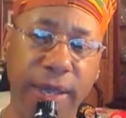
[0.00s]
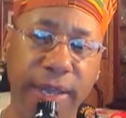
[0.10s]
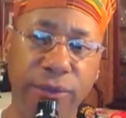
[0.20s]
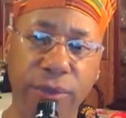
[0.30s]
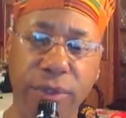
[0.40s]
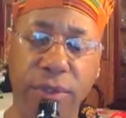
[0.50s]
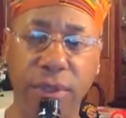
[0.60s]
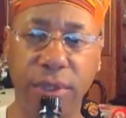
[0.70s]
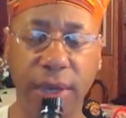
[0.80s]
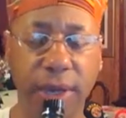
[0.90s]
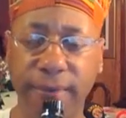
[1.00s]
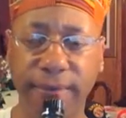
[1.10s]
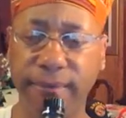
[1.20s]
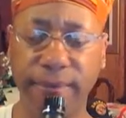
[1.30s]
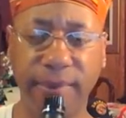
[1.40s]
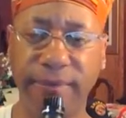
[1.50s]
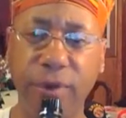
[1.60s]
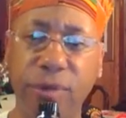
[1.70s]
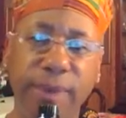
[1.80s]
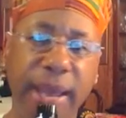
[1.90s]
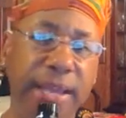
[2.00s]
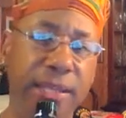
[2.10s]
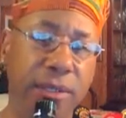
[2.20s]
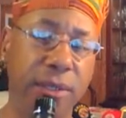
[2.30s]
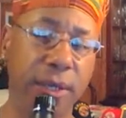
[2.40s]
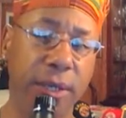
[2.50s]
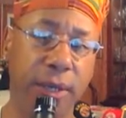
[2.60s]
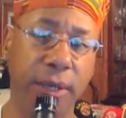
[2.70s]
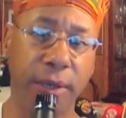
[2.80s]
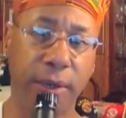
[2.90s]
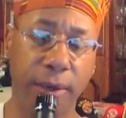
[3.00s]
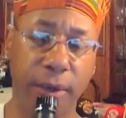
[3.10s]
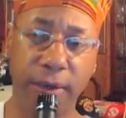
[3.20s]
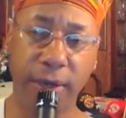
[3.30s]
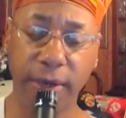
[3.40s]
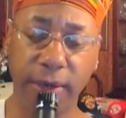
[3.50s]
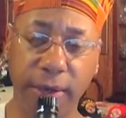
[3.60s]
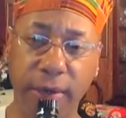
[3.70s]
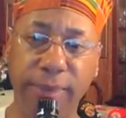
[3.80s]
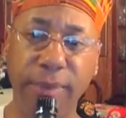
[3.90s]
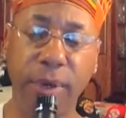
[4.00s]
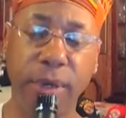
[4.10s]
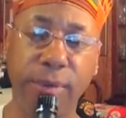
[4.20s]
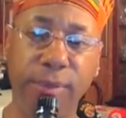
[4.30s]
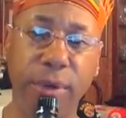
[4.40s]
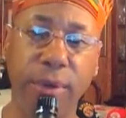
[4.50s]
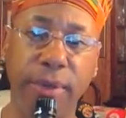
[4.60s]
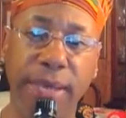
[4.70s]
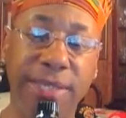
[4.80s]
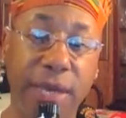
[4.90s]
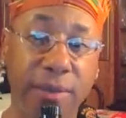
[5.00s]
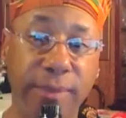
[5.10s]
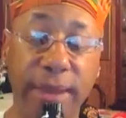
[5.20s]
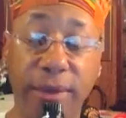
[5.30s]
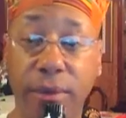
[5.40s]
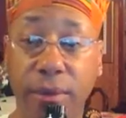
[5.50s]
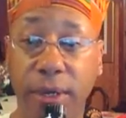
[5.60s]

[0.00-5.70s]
interest, the first page of the book, it talks about